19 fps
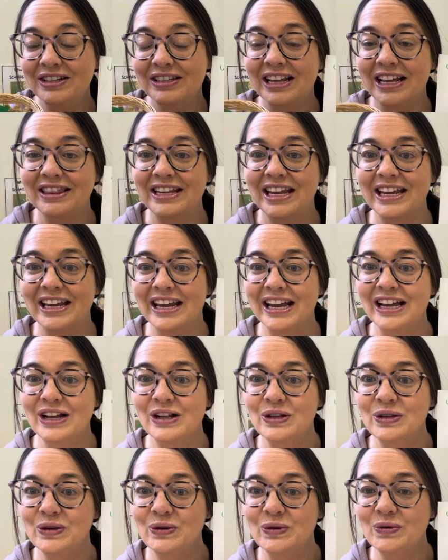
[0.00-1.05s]
that they can
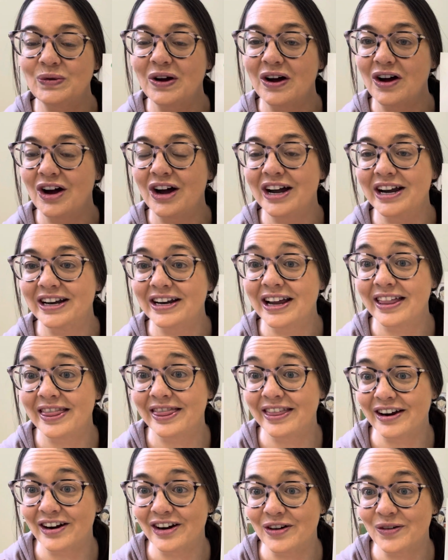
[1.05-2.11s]
glue on
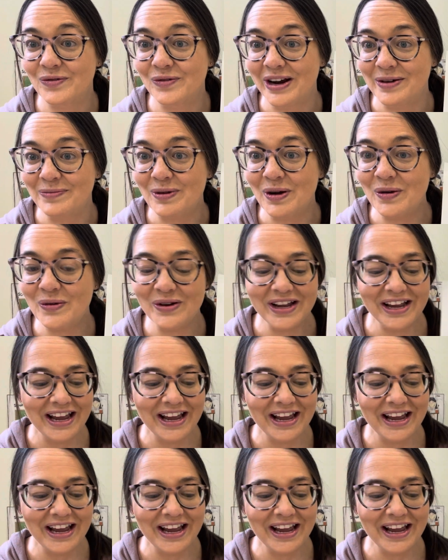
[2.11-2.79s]
their rainbow.